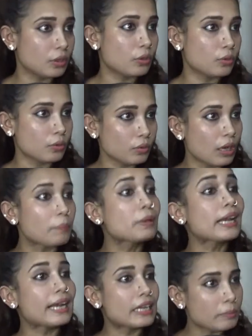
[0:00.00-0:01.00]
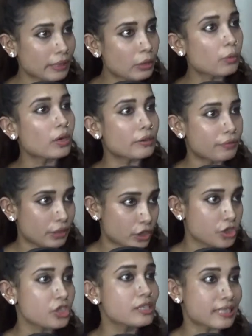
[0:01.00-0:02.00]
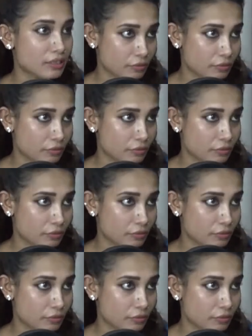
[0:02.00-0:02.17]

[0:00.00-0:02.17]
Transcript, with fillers: you know, upgrading my qualifications right.